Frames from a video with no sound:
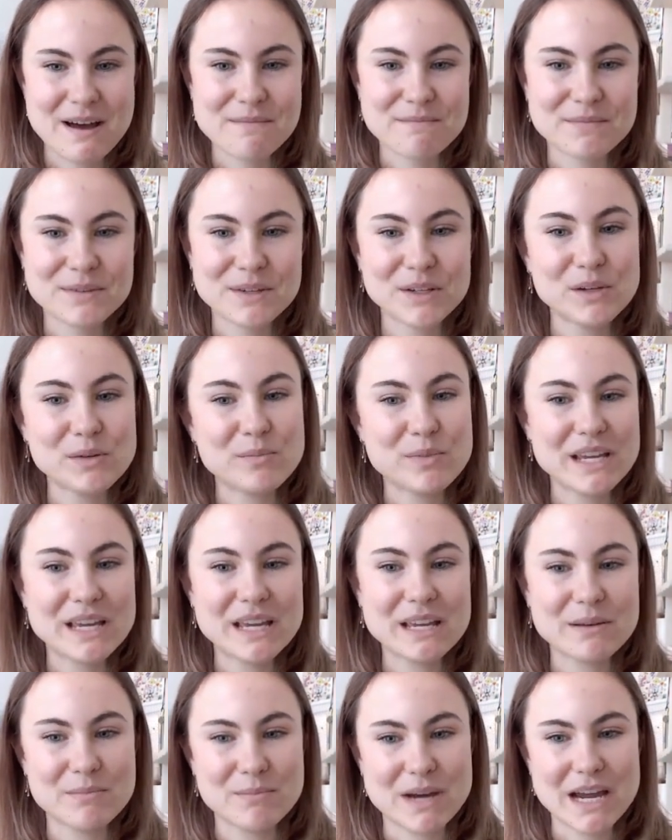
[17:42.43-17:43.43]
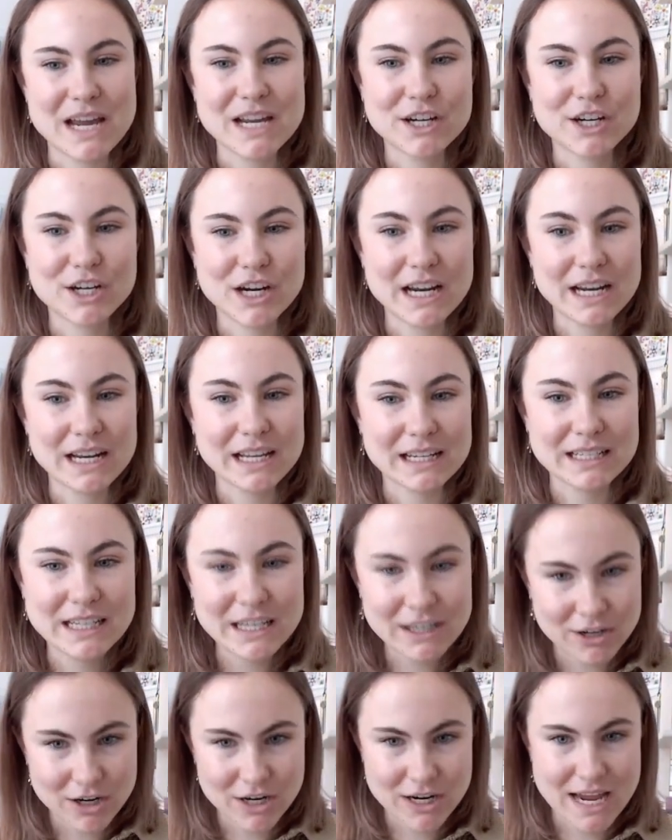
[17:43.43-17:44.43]
So you'll begin by creating a
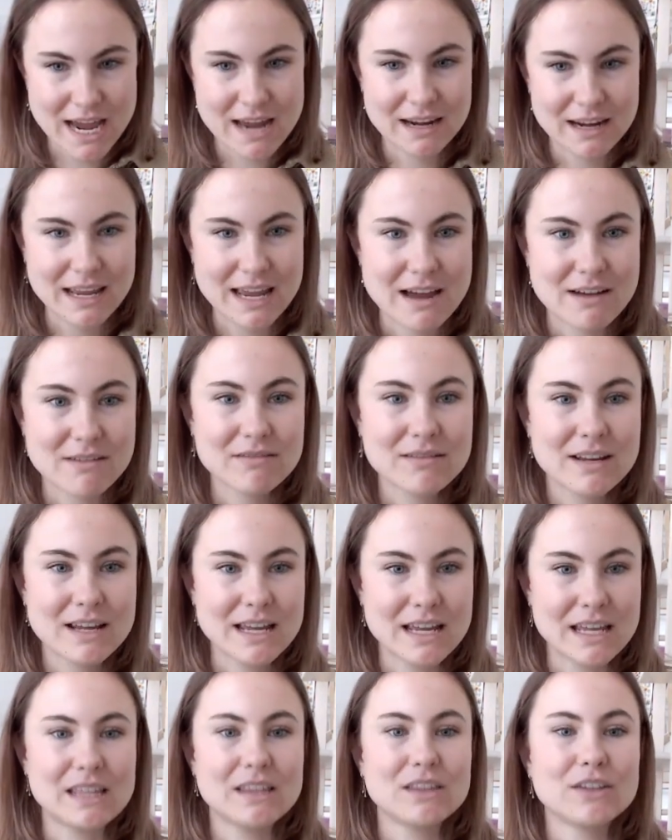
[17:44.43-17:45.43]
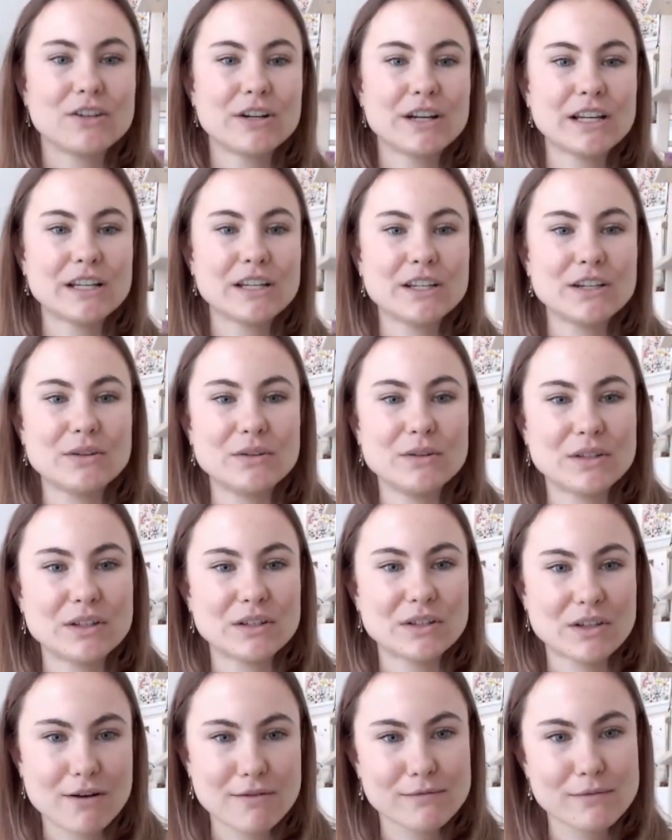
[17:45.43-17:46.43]
Tinkercad account and learning to use the
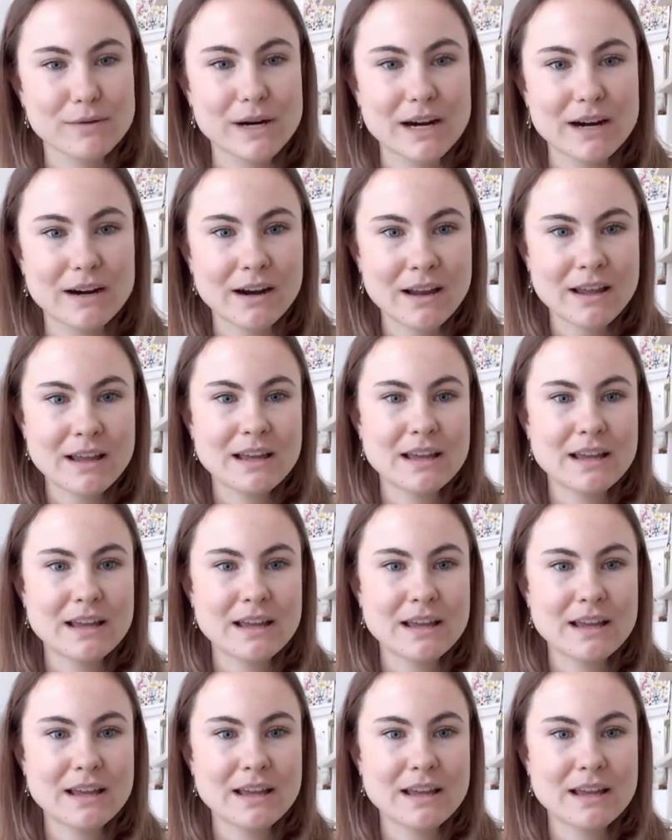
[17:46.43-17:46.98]
software.